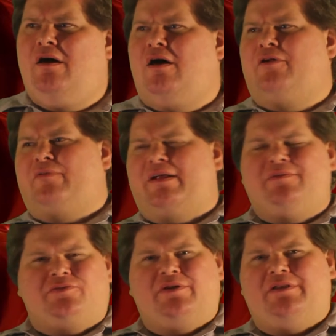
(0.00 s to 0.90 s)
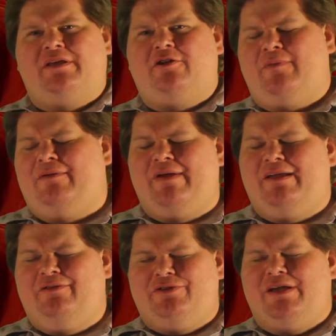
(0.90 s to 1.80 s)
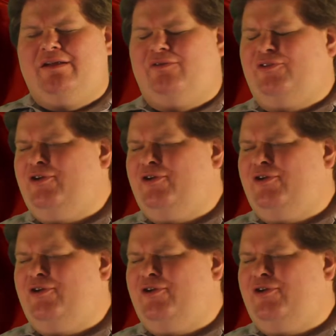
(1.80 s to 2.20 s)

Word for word: on Random Street Theater, my regular channel.